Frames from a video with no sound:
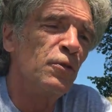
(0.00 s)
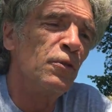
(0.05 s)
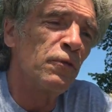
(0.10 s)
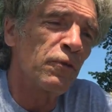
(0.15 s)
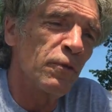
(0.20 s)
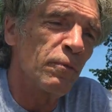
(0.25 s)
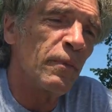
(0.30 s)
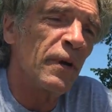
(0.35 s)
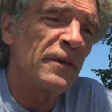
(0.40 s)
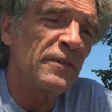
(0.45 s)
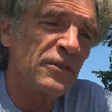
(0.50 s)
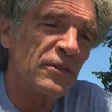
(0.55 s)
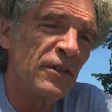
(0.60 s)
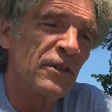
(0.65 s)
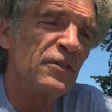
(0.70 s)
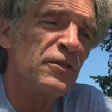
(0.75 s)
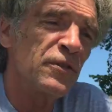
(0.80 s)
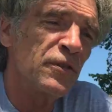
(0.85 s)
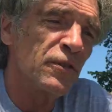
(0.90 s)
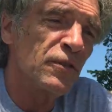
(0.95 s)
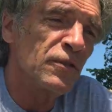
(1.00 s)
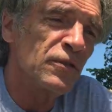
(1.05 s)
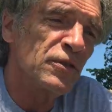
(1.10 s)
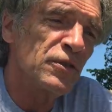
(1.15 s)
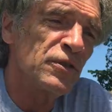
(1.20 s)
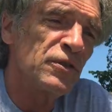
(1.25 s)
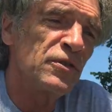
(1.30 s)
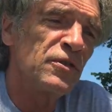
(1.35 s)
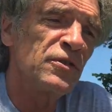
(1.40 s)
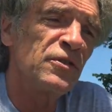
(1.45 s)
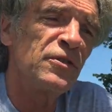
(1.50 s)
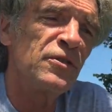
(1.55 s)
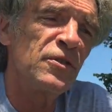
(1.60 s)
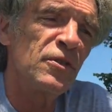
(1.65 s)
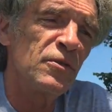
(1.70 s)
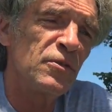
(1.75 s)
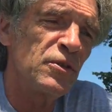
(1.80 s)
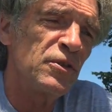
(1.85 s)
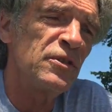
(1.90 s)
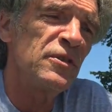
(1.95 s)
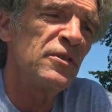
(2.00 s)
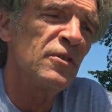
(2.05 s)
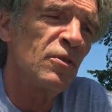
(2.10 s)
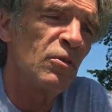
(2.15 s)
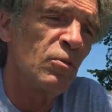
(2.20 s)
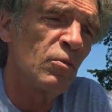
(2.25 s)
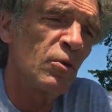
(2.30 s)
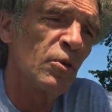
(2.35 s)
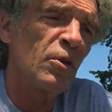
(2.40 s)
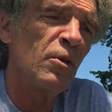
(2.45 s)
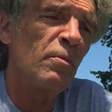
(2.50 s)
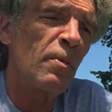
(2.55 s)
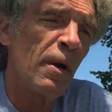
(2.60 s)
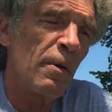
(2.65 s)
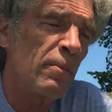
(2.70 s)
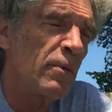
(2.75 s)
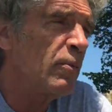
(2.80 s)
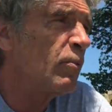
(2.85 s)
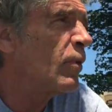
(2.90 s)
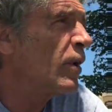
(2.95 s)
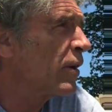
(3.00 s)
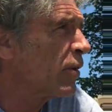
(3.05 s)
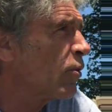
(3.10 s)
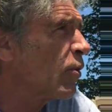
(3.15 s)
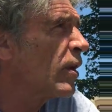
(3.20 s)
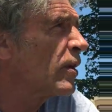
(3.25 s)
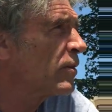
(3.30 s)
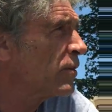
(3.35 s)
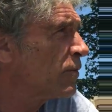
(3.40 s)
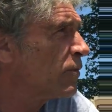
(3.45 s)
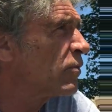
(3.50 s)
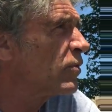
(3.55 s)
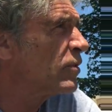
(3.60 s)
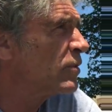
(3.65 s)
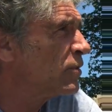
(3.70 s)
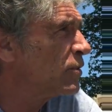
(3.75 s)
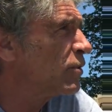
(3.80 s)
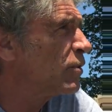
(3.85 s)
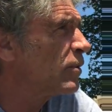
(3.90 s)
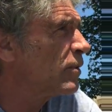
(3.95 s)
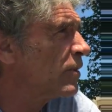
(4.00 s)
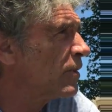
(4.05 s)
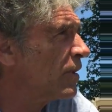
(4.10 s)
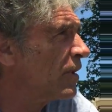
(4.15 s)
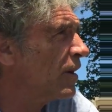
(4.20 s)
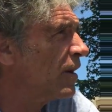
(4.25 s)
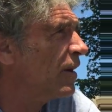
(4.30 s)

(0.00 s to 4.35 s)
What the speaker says: 2 for my sisters, so she don't worry about me when I go out the front door.